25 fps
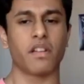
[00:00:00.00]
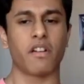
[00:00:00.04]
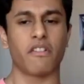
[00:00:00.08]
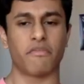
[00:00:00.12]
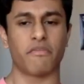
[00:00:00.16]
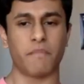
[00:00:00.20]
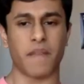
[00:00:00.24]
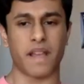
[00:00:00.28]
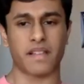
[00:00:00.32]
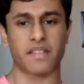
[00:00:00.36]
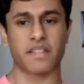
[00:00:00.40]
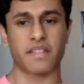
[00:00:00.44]
of
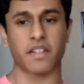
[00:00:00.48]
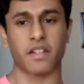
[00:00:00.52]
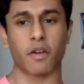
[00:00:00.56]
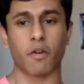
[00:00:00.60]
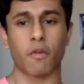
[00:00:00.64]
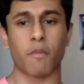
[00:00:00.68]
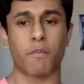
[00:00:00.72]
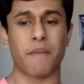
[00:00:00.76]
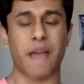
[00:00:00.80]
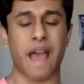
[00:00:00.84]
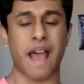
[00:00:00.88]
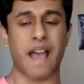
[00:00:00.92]

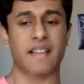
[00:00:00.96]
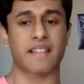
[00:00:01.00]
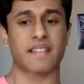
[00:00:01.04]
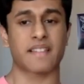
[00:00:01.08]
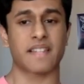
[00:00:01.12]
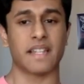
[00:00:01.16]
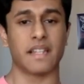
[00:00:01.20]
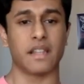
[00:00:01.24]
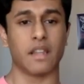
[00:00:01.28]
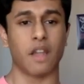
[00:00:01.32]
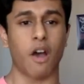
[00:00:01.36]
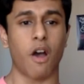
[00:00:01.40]
Mexico passed
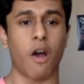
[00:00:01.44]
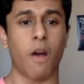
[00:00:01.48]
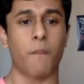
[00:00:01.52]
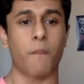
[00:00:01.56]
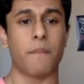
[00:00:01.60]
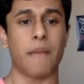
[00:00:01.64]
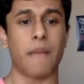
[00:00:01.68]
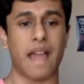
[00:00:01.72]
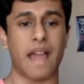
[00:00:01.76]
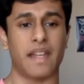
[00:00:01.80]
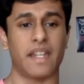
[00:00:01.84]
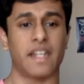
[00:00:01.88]
a law
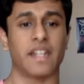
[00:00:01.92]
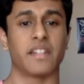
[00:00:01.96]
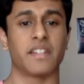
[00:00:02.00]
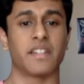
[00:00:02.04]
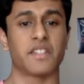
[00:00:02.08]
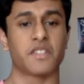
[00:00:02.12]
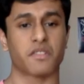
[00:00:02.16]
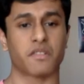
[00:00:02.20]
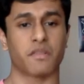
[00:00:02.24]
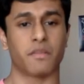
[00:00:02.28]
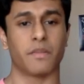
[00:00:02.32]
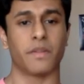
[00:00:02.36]
banning
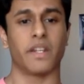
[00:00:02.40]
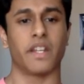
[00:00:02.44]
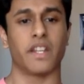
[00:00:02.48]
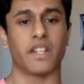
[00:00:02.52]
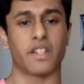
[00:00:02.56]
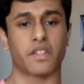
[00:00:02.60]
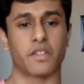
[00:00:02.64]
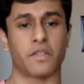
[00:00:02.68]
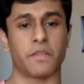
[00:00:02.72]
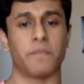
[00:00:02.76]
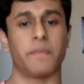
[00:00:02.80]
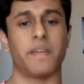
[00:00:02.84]

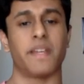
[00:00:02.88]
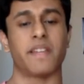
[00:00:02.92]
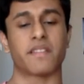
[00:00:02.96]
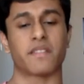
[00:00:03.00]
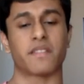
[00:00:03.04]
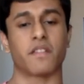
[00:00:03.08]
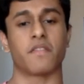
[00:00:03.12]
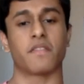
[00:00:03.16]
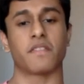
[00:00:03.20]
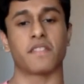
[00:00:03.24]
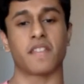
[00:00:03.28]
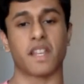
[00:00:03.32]
discrimination based
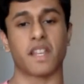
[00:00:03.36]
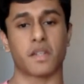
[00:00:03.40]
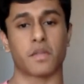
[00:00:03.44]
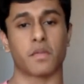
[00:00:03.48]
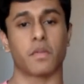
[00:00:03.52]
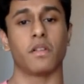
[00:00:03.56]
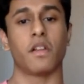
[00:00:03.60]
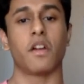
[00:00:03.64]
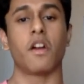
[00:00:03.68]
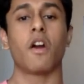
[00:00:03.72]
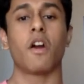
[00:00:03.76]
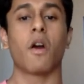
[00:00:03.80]
on
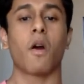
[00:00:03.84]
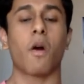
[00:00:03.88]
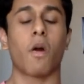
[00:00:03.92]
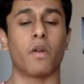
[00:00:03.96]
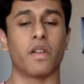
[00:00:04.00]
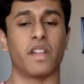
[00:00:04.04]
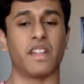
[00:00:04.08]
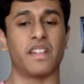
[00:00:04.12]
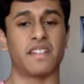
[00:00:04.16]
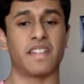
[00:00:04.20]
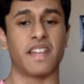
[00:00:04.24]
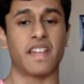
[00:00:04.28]
sexual
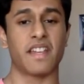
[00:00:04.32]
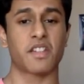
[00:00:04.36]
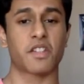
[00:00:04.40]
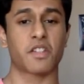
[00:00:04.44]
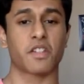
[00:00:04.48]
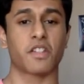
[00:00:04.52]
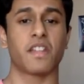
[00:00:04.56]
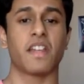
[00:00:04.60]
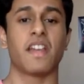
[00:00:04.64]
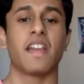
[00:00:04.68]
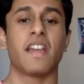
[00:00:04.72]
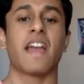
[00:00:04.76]

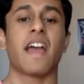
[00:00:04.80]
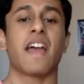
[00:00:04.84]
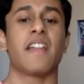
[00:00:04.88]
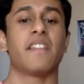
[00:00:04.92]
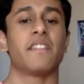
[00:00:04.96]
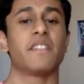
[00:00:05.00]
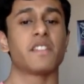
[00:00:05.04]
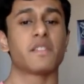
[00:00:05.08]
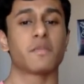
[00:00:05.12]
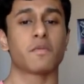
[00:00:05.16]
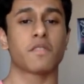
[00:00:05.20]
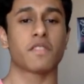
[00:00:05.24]
orientation. And
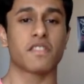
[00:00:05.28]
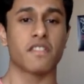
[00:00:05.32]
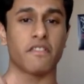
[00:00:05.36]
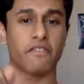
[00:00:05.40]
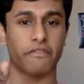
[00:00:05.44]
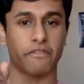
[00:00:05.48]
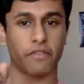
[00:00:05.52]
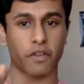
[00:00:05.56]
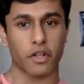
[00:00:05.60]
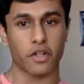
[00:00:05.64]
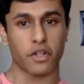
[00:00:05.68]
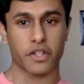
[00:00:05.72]
this was the
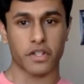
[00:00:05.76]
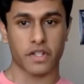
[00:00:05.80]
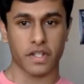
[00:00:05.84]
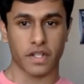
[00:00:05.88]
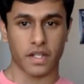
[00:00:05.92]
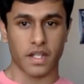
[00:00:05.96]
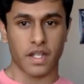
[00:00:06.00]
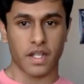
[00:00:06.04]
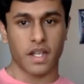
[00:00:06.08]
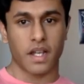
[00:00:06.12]
first